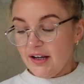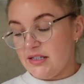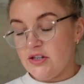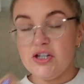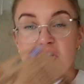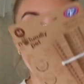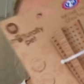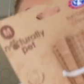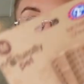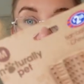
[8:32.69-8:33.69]
It's the
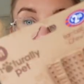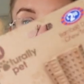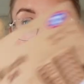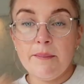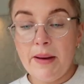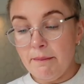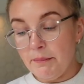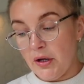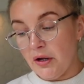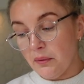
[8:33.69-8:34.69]
£2.50, they're
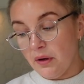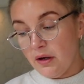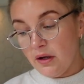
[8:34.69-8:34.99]
bamboo